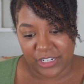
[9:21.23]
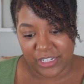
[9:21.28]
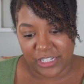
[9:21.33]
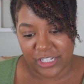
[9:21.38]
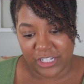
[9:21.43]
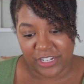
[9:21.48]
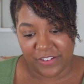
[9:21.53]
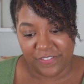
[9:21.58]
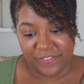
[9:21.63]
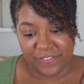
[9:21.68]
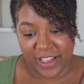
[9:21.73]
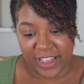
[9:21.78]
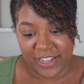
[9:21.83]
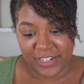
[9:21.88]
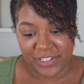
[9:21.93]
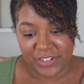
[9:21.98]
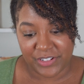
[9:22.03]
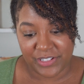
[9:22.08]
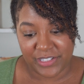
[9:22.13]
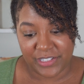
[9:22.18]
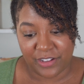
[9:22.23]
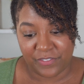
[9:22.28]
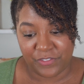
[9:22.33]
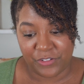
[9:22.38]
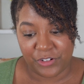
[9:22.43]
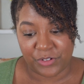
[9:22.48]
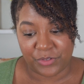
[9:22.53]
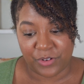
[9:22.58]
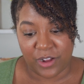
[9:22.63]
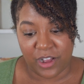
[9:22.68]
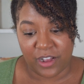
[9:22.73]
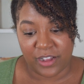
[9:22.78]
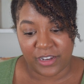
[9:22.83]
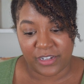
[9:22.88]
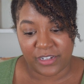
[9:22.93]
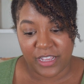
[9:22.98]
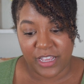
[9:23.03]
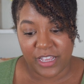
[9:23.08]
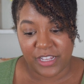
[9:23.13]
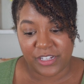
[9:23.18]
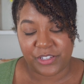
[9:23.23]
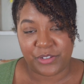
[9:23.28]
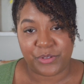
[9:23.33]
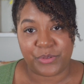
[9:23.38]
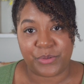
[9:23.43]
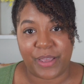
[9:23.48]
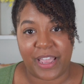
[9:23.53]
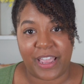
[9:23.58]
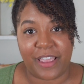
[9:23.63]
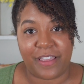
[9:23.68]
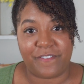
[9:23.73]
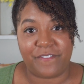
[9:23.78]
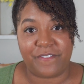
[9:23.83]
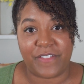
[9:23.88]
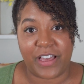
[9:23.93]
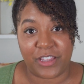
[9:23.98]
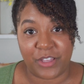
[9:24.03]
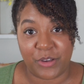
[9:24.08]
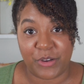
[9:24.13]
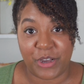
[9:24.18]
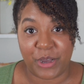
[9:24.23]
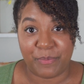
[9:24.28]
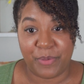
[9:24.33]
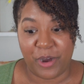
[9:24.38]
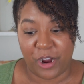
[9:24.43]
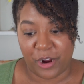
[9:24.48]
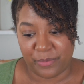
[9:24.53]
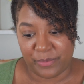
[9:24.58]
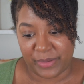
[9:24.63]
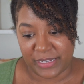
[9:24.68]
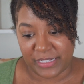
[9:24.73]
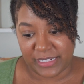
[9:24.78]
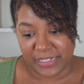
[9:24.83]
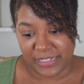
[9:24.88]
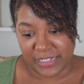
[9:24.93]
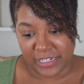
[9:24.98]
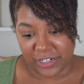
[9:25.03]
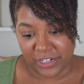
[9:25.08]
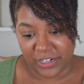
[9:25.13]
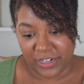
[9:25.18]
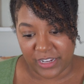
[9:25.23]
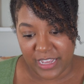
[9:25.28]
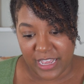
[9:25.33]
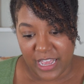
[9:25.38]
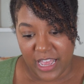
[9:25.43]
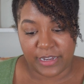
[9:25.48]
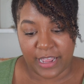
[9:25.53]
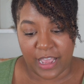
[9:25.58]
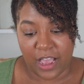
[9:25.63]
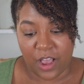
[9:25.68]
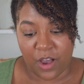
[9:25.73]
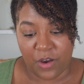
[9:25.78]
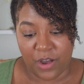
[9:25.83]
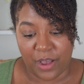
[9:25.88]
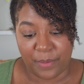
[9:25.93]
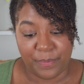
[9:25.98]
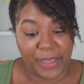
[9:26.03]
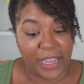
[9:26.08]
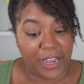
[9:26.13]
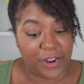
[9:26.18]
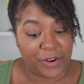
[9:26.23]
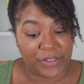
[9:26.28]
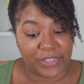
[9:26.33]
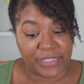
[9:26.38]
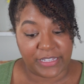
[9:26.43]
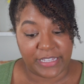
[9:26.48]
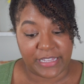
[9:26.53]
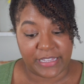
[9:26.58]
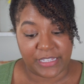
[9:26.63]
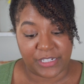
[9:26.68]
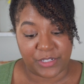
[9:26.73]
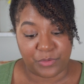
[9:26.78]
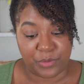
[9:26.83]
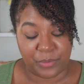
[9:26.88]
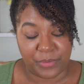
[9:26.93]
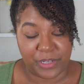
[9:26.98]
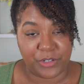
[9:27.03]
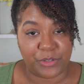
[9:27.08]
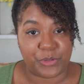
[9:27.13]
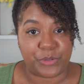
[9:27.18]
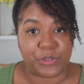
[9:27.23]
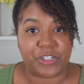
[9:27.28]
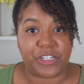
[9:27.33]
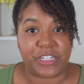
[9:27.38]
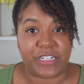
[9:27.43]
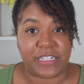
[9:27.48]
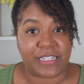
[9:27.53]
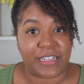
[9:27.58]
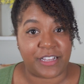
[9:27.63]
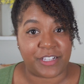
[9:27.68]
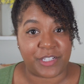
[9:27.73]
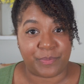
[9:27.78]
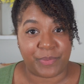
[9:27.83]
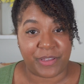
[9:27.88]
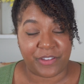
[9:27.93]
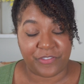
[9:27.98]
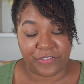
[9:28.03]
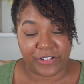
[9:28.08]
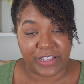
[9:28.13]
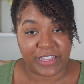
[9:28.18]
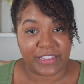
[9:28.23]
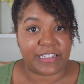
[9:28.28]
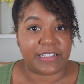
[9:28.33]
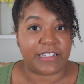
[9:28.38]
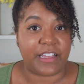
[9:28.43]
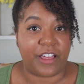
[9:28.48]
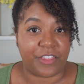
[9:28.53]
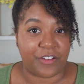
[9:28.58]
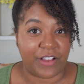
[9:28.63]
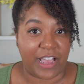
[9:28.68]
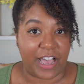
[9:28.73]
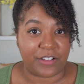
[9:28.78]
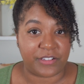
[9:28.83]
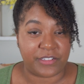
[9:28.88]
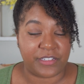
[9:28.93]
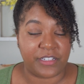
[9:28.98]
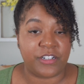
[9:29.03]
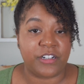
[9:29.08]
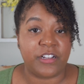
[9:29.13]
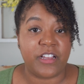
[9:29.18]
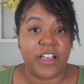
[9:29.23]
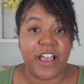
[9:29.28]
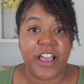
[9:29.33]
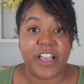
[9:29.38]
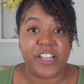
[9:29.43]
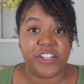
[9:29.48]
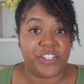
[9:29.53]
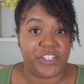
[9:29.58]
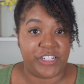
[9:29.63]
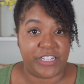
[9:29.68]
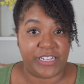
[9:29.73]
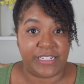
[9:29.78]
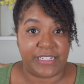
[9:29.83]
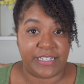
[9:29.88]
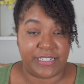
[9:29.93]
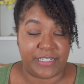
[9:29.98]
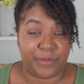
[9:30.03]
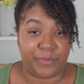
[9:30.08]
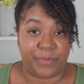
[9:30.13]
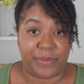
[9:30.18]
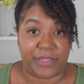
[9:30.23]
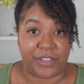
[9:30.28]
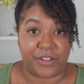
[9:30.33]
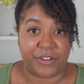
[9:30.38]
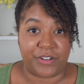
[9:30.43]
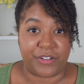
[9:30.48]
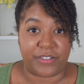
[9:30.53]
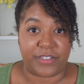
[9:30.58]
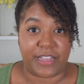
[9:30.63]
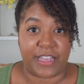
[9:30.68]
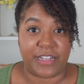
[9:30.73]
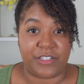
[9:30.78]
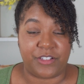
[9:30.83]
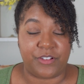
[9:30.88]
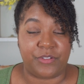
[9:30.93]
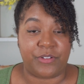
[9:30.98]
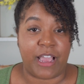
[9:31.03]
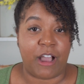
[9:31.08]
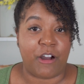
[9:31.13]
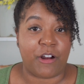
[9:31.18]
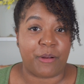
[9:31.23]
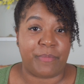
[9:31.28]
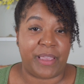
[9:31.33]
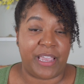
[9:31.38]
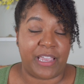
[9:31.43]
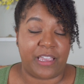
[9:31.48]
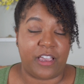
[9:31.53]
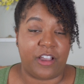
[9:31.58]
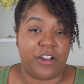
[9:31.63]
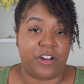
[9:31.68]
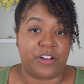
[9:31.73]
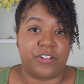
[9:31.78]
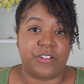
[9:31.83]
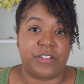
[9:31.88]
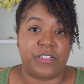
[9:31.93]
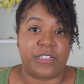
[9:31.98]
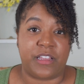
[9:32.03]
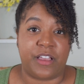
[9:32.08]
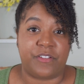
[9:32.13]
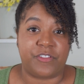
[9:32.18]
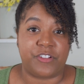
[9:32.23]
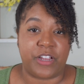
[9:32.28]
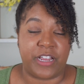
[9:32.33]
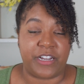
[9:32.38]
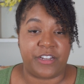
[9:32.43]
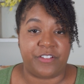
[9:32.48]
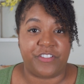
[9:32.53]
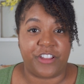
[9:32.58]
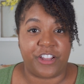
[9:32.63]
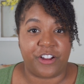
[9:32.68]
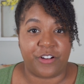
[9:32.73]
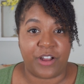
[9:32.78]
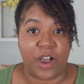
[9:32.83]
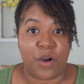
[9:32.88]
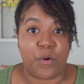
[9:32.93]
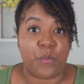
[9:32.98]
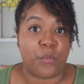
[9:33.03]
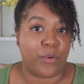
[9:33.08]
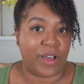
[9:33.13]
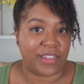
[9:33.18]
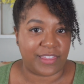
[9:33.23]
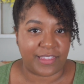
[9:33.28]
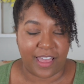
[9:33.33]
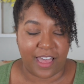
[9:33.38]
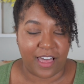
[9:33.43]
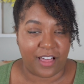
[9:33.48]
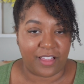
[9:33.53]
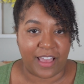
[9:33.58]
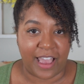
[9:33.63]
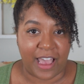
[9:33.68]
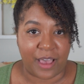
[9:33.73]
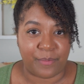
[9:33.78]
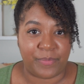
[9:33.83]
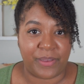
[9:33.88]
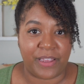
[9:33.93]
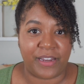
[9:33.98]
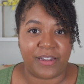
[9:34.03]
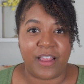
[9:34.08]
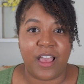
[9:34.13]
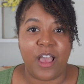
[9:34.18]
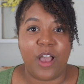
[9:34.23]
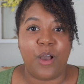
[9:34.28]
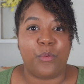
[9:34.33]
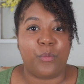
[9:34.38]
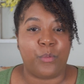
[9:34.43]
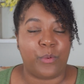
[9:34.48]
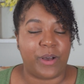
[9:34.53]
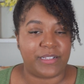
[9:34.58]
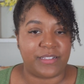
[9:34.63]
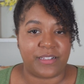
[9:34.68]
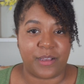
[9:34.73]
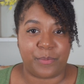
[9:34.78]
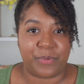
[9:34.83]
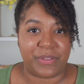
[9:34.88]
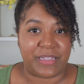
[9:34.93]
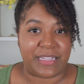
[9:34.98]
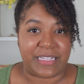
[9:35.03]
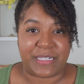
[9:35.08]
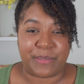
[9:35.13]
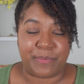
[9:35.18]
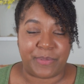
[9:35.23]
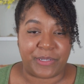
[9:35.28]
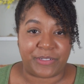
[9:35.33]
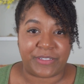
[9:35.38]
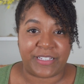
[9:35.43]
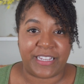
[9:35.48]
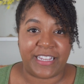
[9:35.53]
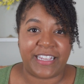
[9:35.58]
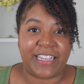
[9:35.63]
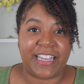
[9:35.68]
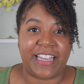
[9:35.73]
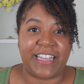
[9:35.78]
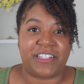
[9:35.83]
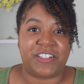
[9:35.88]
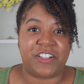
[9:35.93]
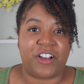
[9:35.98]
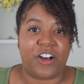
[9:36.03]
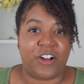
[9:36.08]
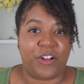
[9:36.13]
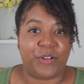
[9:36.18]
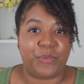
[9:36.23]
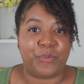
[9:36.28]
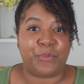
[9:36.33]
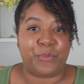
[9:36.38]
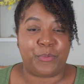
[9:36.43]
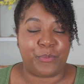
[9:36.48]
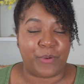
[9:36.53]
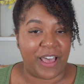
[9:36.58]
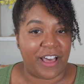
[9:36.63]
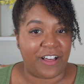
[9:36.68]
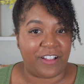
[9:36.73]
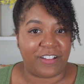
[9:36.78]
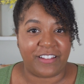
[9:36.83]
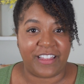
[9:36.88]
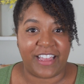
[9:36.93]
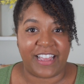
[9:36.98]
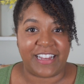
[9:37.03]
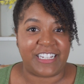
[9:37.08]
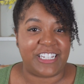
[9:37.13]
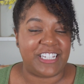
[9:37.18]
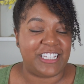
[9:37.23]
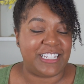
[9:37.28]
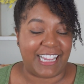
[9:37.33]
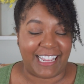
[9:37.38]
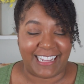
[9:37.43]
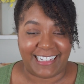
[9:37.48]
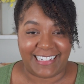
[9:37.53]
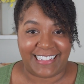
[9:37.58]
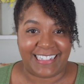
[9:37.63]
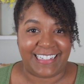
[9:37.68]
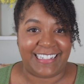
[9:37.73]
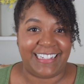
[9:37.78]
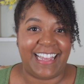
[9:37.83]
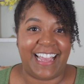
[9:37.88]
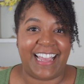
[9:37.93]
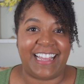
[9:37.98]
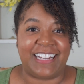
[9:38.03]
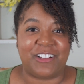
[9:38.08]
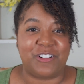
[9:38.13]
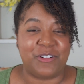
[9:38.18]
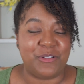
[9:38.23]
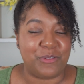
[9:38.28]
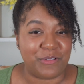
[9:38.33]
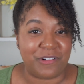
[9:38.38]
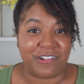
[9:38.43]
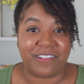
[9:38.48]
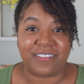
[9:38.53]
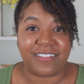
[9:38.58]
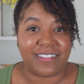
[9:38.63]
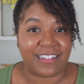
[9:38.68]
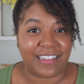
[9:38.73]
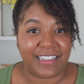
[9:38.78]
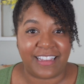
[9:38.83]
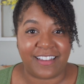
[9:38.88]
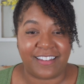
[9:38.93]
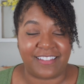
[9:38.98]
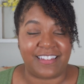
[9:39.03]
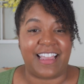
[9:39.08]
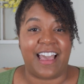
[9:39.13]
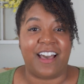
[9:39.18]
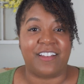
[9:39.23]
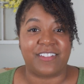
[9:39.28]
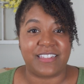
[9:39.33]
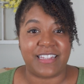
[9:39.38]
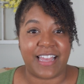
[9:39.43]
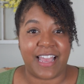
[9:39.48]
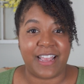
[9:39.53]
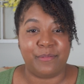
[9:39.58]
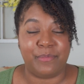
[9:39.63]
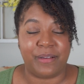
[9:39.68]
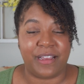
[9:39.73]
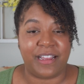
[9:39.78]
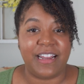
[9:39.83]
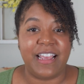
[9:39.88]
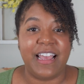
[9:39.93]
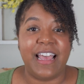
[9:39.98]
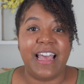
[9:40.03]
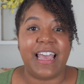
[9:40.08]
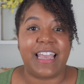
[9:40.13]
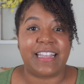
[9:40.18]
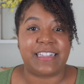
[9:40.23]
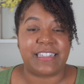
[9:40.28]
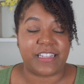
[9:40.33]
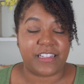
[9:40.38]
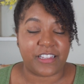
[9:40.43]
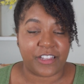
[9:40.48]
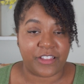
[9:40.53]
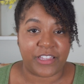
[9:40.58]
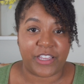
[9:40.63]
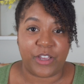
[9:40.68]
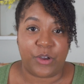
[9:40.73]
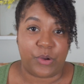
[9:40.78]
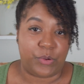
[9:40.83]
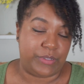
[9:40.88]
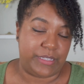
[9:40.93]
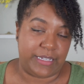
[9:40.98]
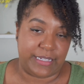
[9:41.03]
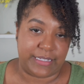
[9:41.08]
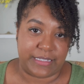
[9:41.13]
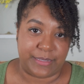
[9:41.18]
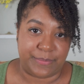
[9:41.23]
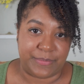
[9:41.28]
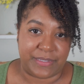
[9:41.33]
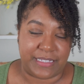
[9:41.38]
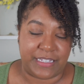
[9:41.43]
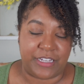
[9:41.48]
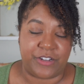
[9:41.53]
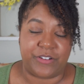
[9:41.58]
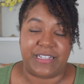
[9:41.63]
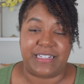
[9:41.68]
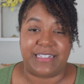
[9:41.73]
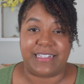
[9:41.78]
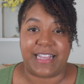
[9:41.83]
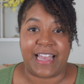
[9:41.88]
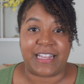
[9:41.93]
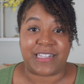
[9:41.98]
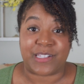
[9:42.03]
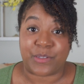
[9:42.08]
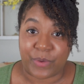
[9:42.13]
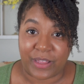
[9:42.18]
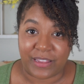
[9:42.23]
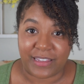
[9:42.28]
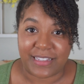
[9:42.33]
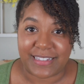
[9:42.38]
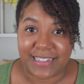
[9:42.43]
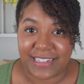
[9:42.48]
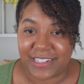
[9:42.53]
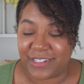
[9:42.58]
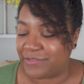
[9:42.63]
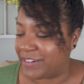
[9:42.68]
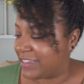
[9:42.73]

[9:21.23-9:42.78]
she finds herself drawn to a fellow apartment sitter. Now, apparently this woman who she does befriend, this other house sitter, she disappears. And so now our main character is left trying to figure out what the hell happened, what's up with this building. It's all well and shiny and cool looking on the outside, but it's clearly holding some secrets as well as its